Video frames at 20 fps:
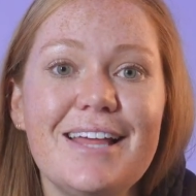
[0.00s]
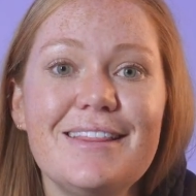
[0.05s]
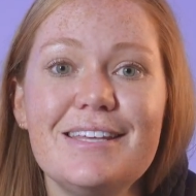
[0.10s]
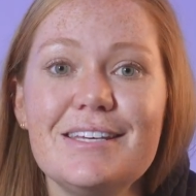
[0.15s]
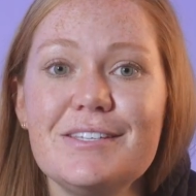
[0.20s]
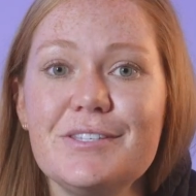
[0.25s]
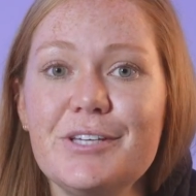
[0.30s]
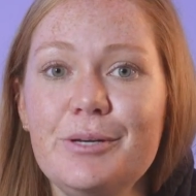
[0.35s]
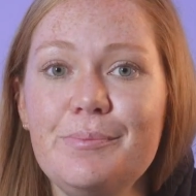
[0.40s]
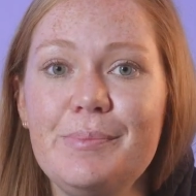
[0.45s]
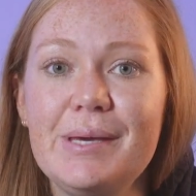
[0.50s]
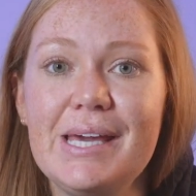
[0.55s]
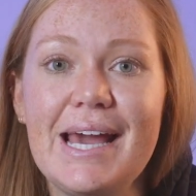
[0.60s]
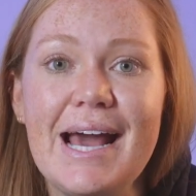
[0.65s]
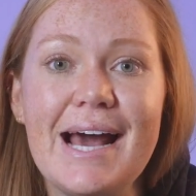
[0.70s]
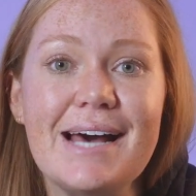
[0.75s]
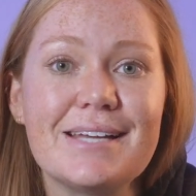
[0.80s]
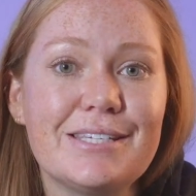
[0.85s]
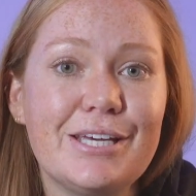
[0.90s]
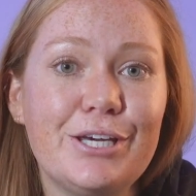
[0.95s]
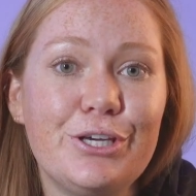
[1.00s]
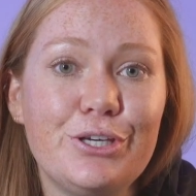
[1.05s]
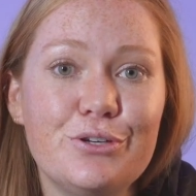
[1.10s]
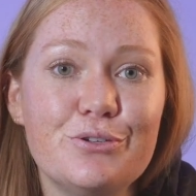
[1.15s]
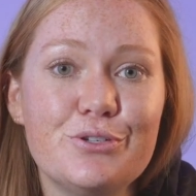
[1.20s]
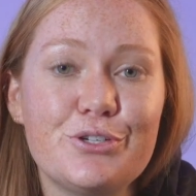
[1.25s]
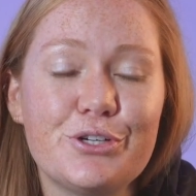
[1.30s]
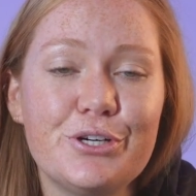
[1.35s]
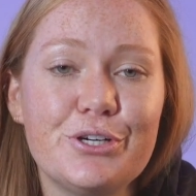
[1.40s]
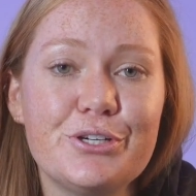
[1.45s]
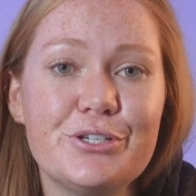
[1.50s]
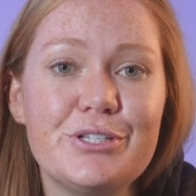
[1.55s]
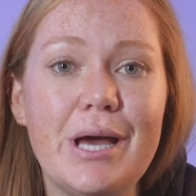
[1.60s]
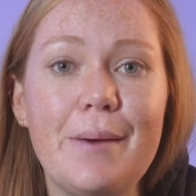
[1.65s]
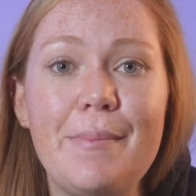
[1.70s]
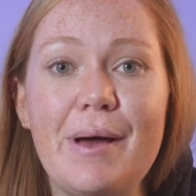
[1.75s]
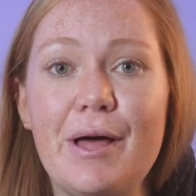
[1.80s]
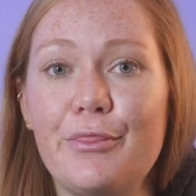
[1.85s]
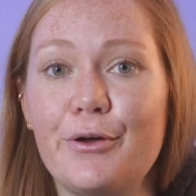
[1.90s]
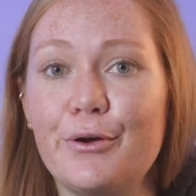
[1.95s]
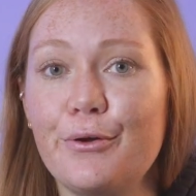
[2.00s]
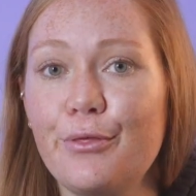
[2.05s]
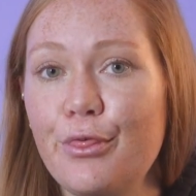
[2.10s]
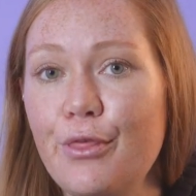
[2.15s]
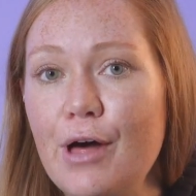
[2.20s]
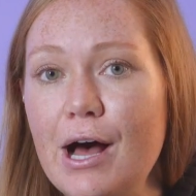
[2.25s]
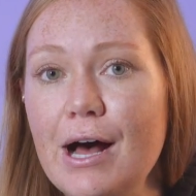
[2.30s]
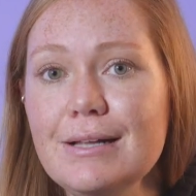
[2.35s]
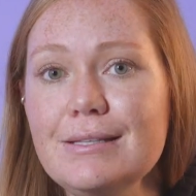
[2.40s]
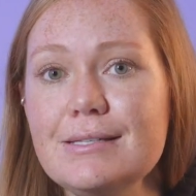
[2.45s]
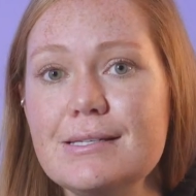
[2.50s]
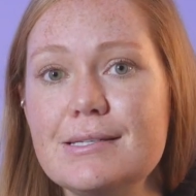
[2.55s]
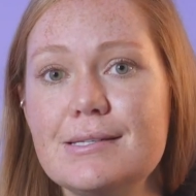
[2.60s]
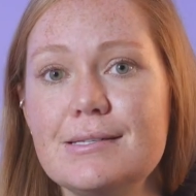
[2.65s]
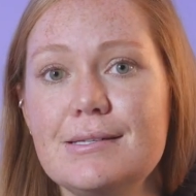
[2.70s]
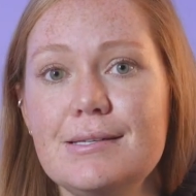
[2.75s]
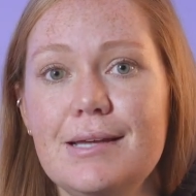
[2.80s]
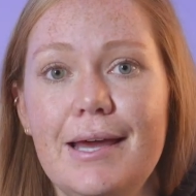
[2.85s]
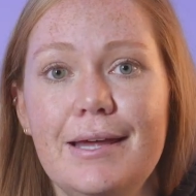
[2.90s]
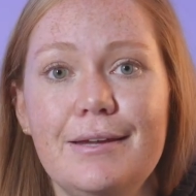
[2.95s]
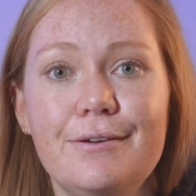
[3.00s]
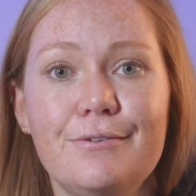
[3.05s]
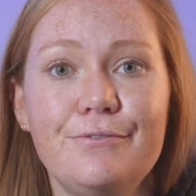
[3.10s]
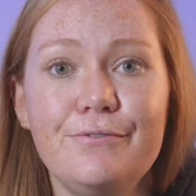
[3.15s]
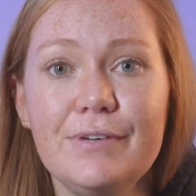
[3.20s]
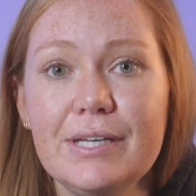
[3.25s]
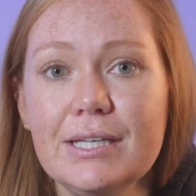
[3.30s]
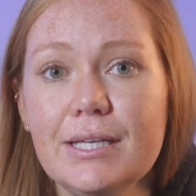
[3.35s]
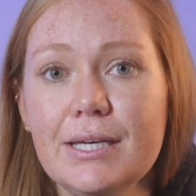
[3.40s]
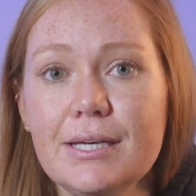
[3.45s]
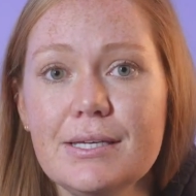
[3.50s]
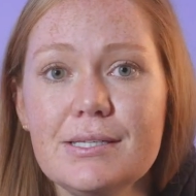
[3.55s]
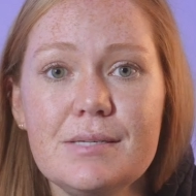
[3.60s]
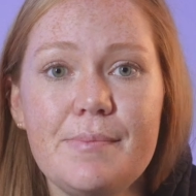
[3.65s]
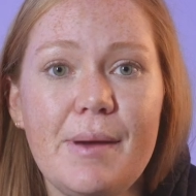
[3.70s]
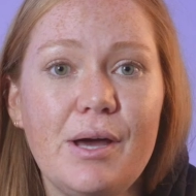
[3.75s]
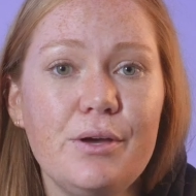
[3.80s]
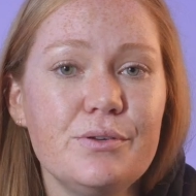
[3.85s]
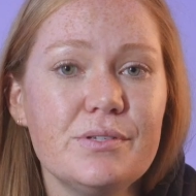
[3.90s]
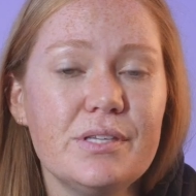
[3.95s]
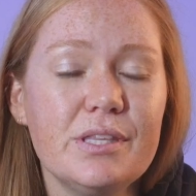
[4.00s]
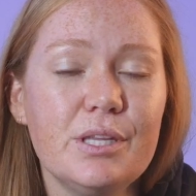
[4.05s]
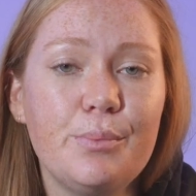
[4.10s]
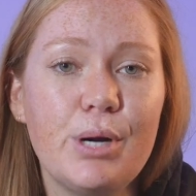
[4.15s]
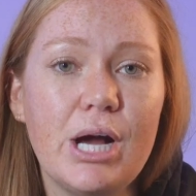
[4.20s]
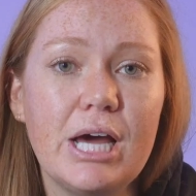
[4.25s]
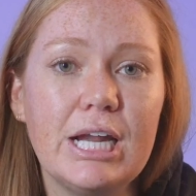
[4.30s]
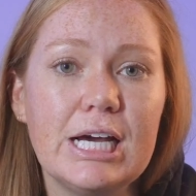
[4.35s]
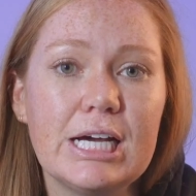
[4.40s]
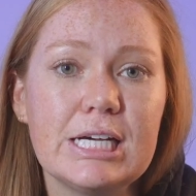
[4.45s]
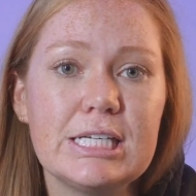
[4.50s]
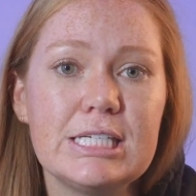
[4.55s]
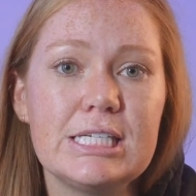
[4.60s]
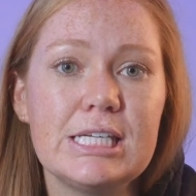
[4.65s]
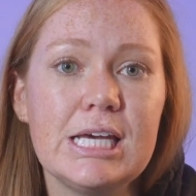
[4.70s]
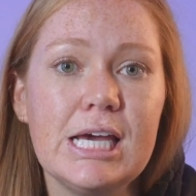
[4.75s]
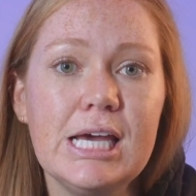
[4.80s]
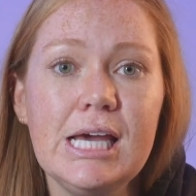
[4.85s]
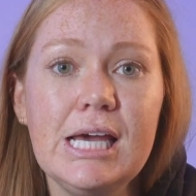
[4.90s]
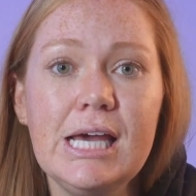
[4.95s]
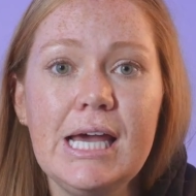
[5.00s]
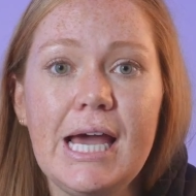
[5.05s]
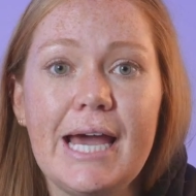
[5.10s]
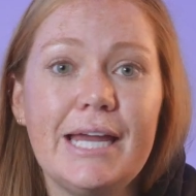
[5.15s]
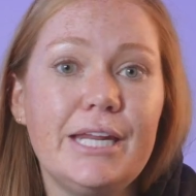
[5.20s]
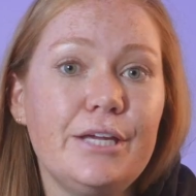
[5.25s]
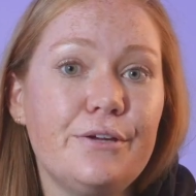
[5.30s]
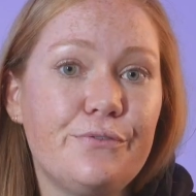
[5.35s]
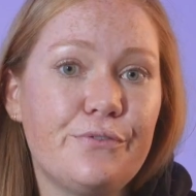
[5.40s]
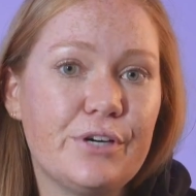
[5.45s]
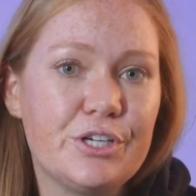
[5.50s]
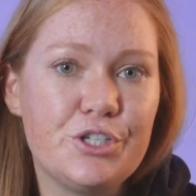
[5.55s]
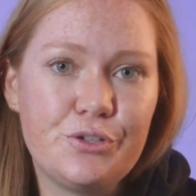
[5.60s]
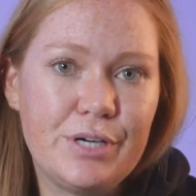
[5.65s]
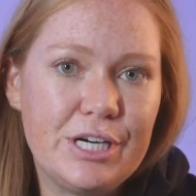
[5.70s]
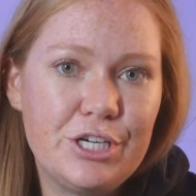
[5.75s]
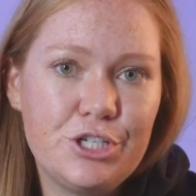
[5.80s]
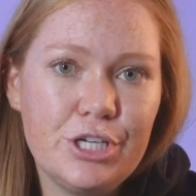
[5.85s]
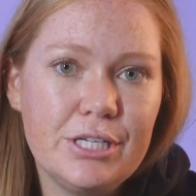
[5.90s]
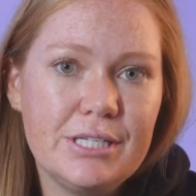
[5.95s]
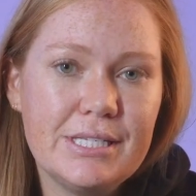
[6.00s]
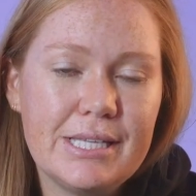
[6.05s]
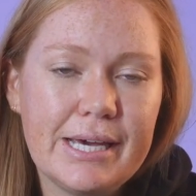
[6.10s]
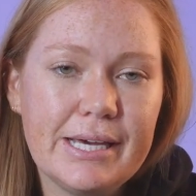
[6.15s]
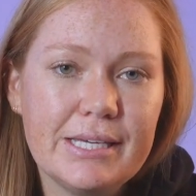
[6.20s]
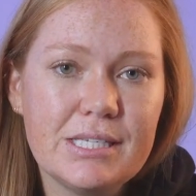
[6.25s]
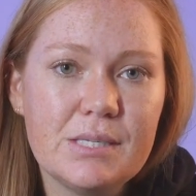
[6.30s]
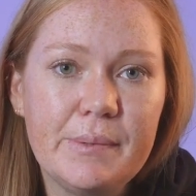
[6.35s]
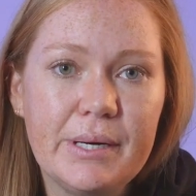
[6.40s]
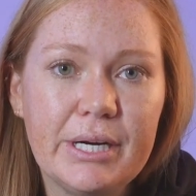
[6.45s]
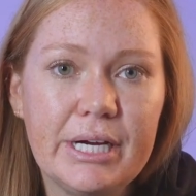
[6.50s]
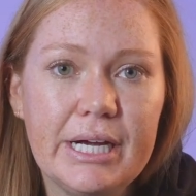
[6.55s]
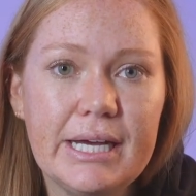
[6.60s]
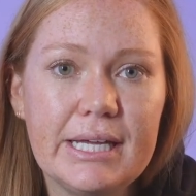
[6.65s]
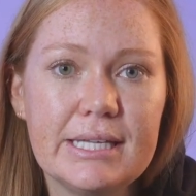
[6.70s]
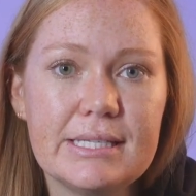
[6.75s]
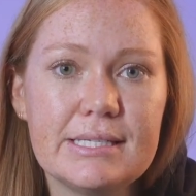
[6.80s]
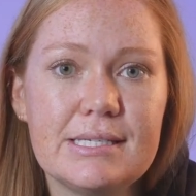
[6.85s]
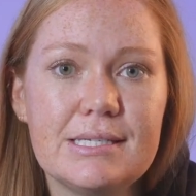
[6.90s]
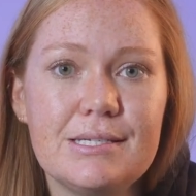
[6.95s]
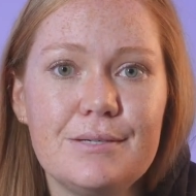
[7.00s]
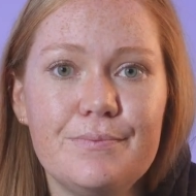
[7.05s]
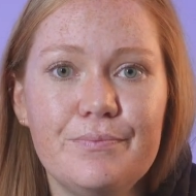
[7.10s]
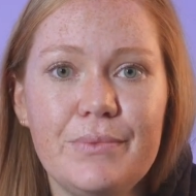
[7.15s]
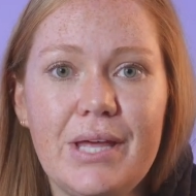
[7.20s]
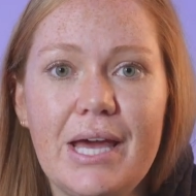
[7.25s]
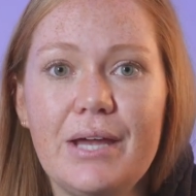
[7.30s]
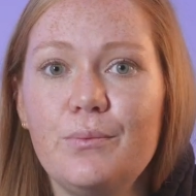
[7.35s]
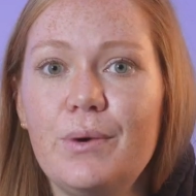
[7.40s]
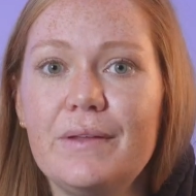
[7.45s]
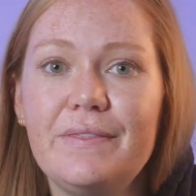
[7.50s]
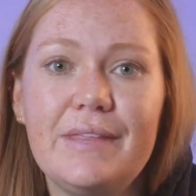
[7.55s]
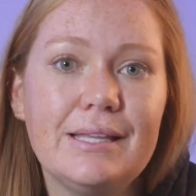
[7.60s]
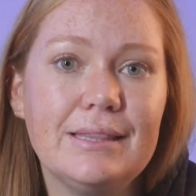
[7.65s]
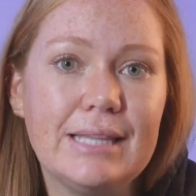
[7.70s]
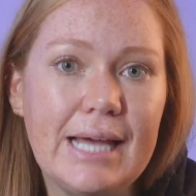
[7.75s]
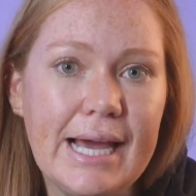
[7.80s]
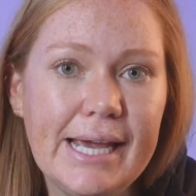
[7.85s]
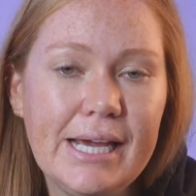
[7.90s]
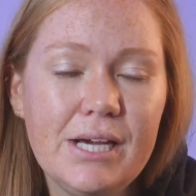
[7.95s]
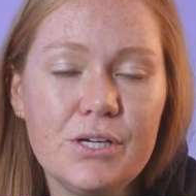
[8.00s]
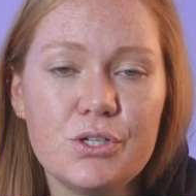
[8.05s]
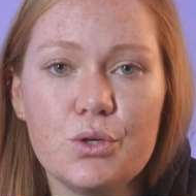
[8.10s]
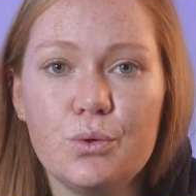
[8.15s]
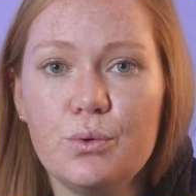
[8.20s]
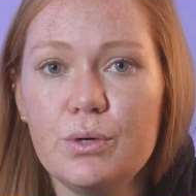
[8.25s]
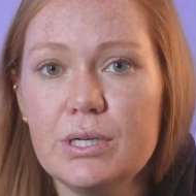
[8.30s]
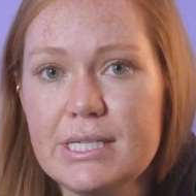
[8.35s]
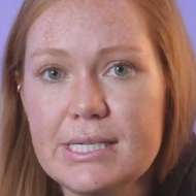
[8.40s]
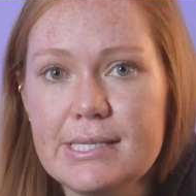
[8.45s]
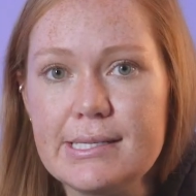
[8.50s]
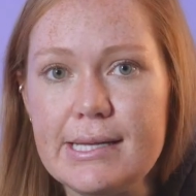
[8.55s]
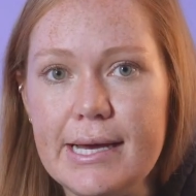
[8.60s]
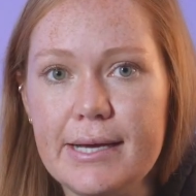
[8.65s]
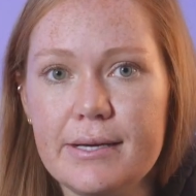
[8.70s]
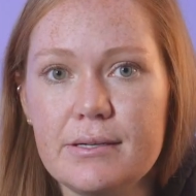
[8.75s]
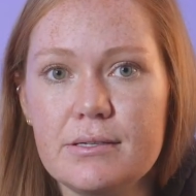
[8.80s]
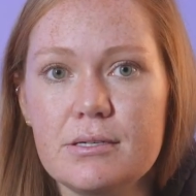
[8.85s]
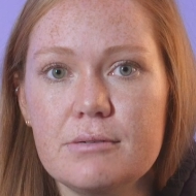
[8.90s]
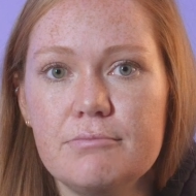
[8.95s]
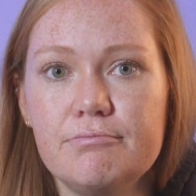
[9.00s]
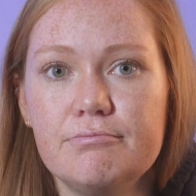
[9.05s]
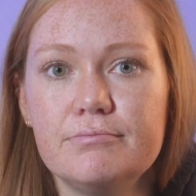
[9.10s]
this could be asking users about their thoughts and feelings about using the product, any frustrations they experienced, and what they liked or disliked.